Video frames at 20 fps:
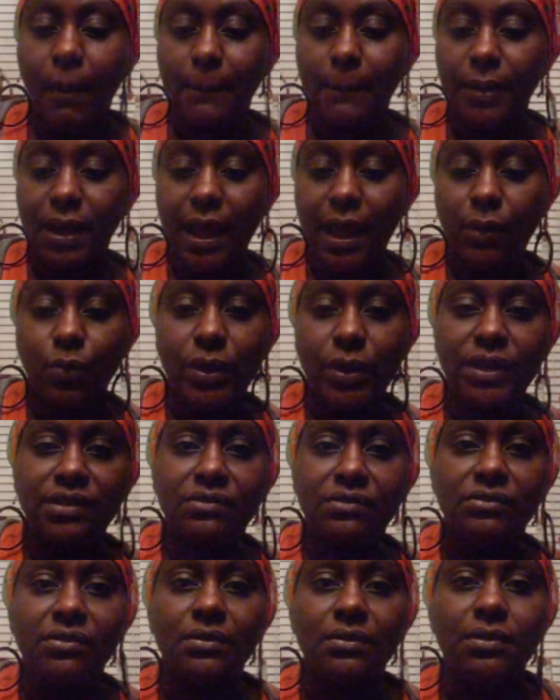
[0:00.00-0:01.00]
But I went
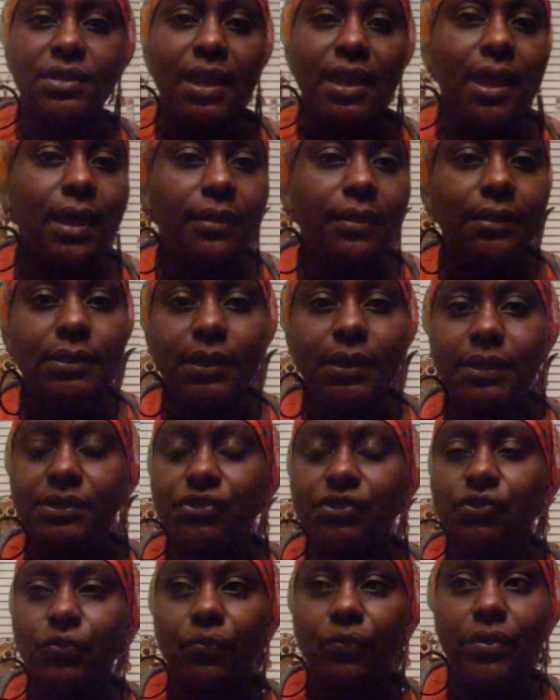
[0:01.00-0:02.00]
yelling and
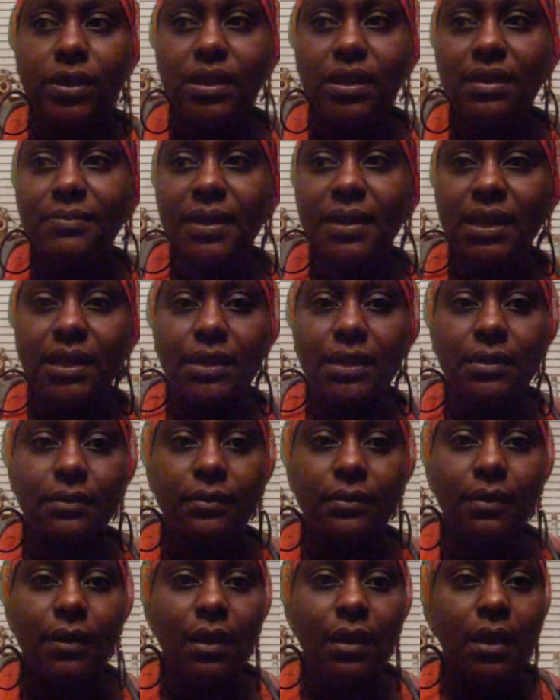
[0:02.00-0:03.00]
screaming and
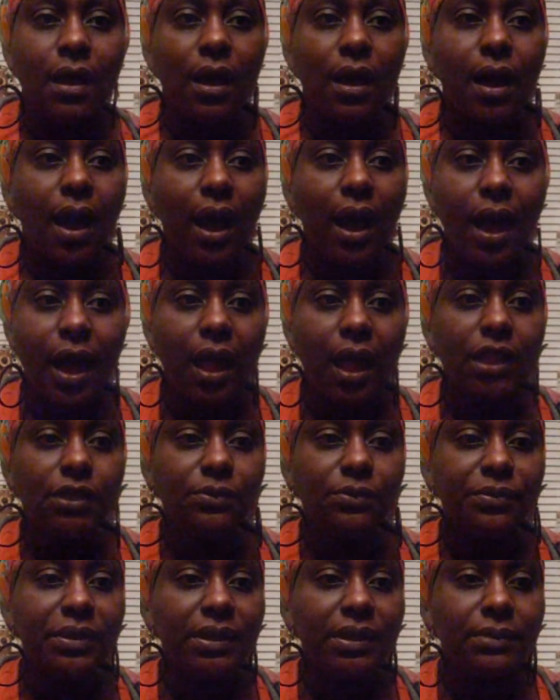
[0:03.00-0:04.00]

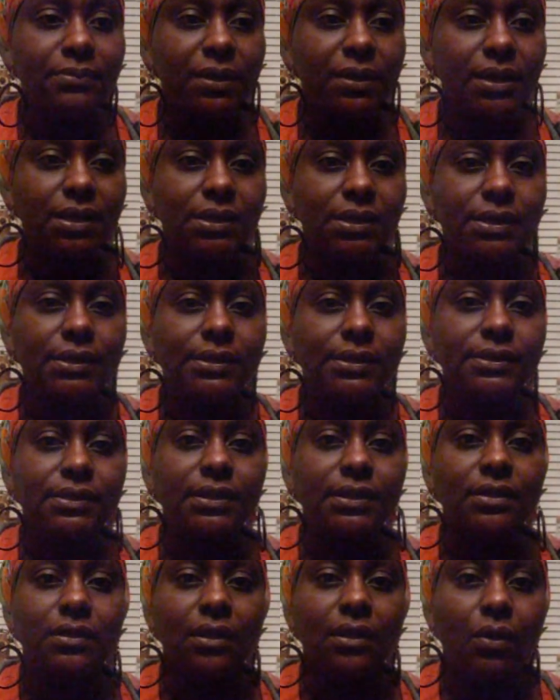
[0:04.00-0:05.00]
hollering because
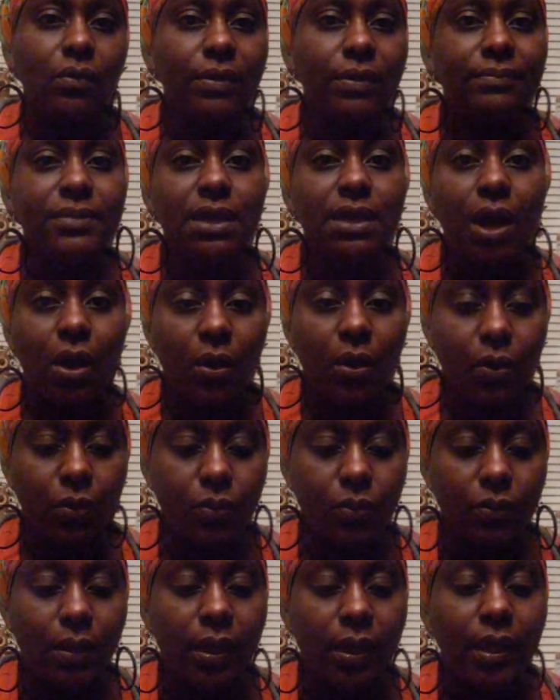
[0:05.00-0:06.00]
lo and
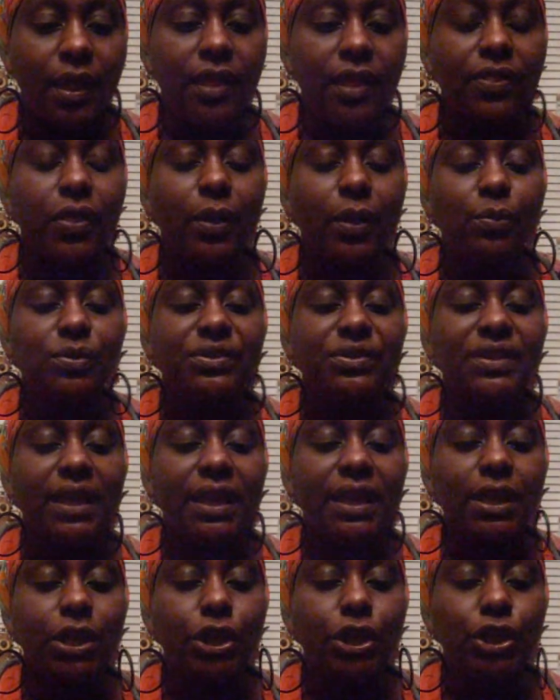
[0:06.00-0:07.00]
behold, there was
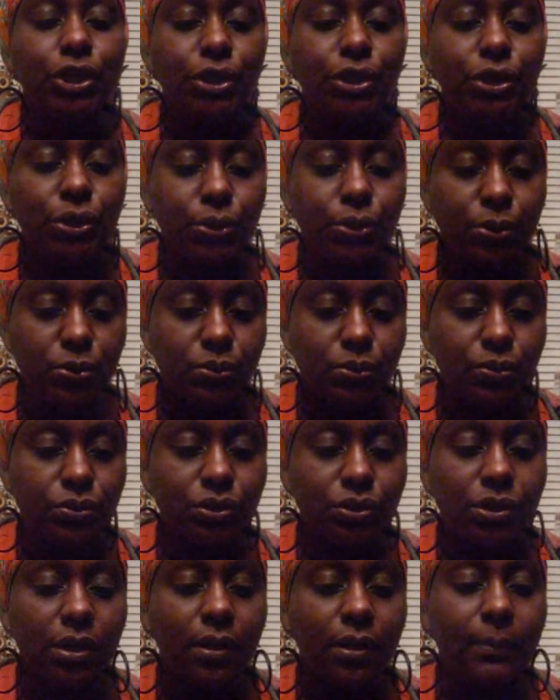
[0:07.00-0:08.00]
a
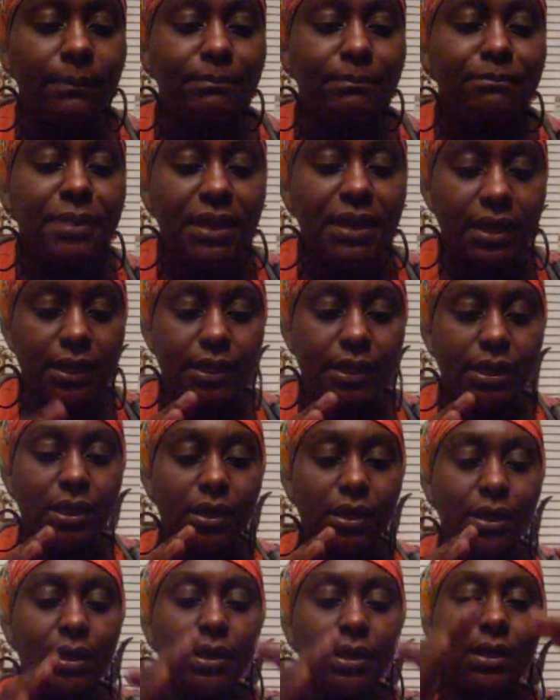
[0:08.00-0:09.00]
huge, big
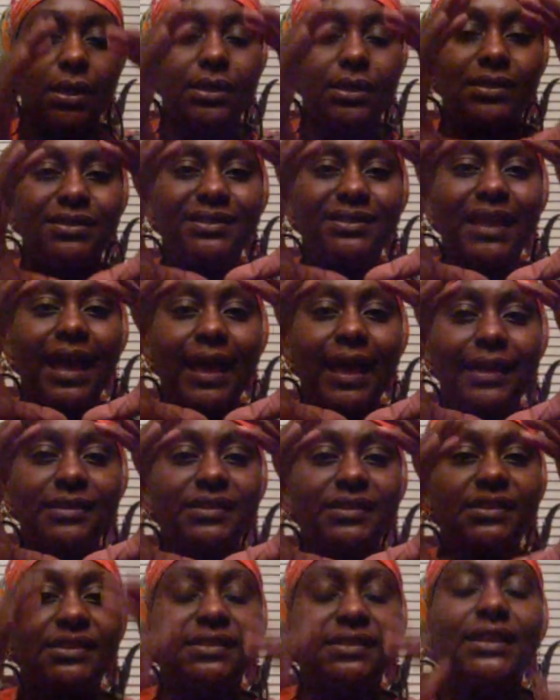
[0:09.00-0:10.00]
size
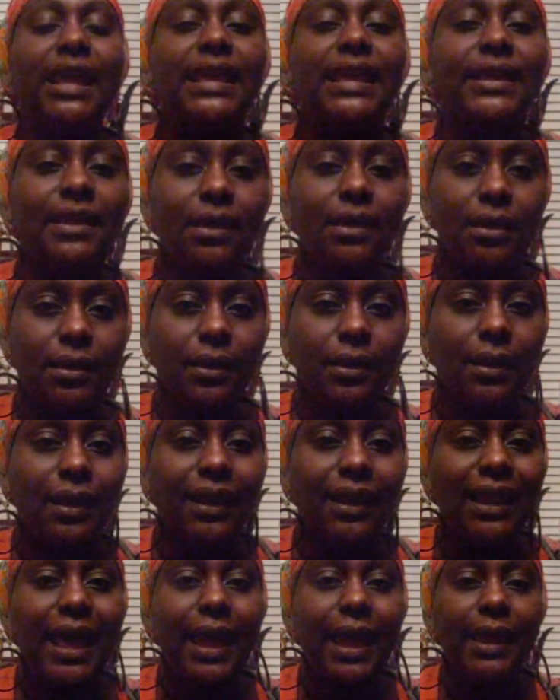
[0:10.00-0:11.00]
snake
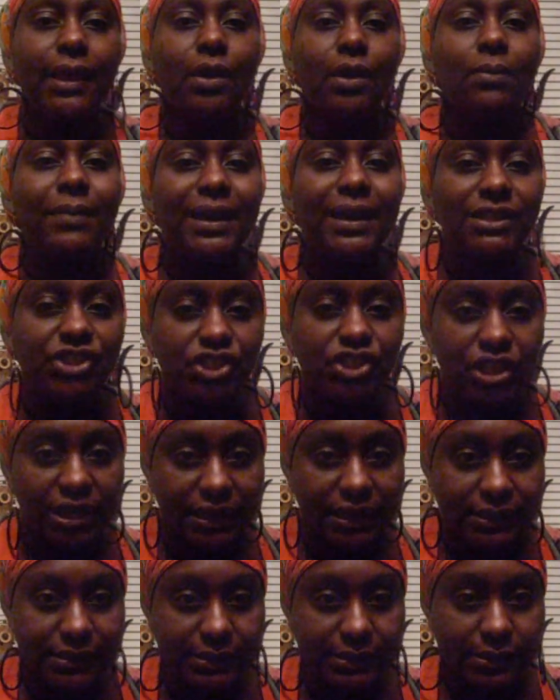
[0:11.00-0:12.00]
lying on my
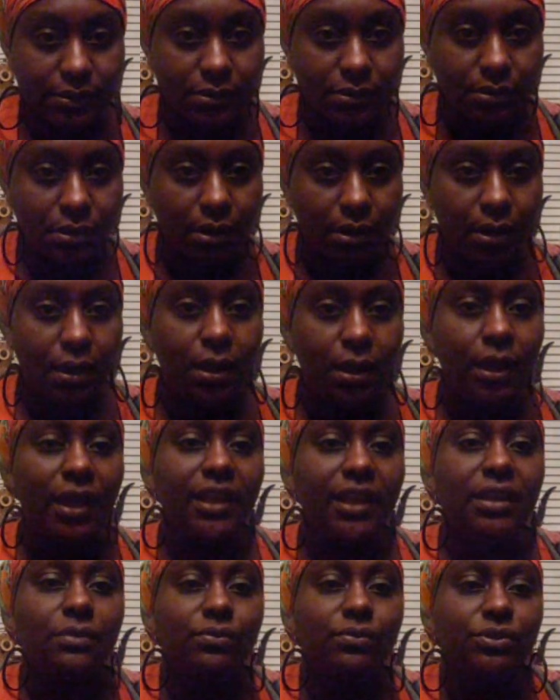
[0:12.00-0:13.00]
chest,
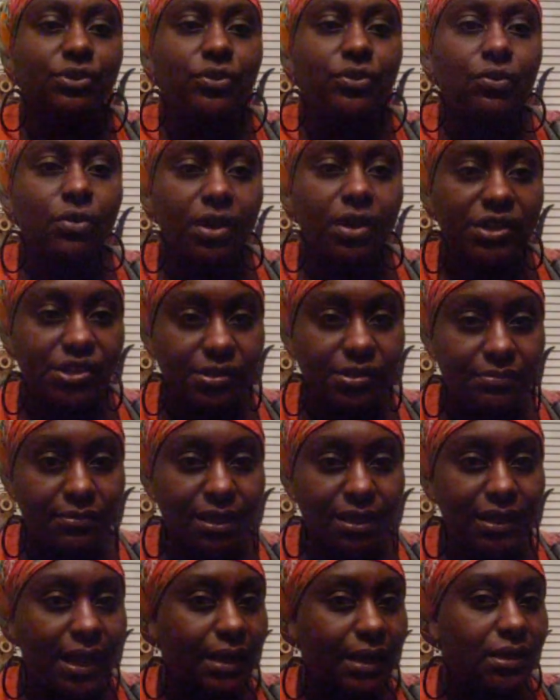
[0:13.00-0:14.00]
and it was crushing
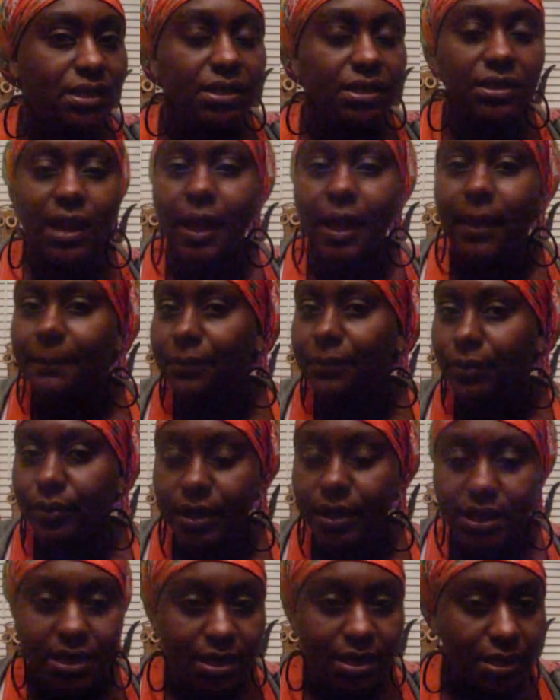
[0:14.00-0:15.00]
me and I could not
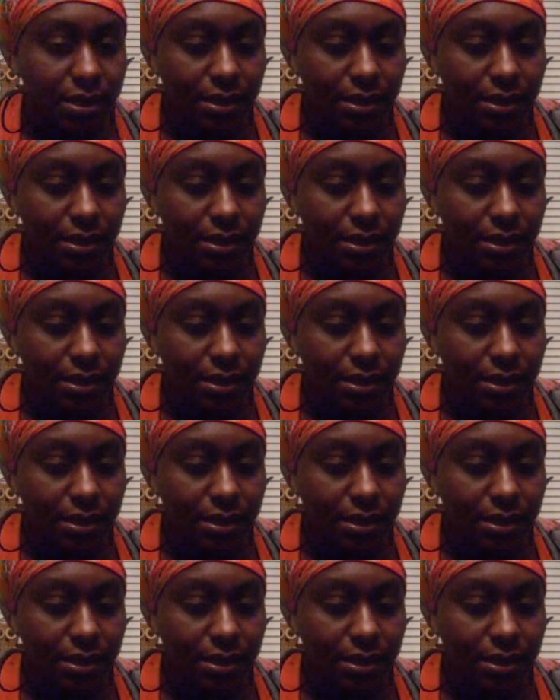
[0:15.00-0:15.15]
breathe.